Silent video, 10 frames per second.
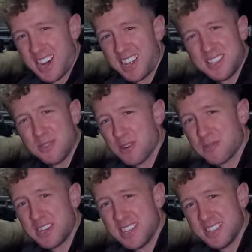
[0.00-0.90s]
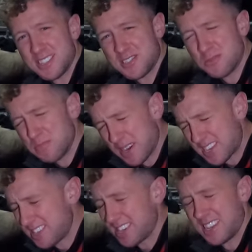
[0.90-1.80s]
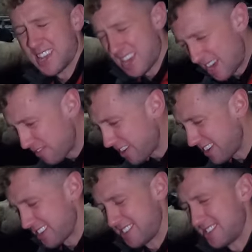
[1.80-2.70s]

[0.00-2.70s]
hard to work with. They're so big and heavy,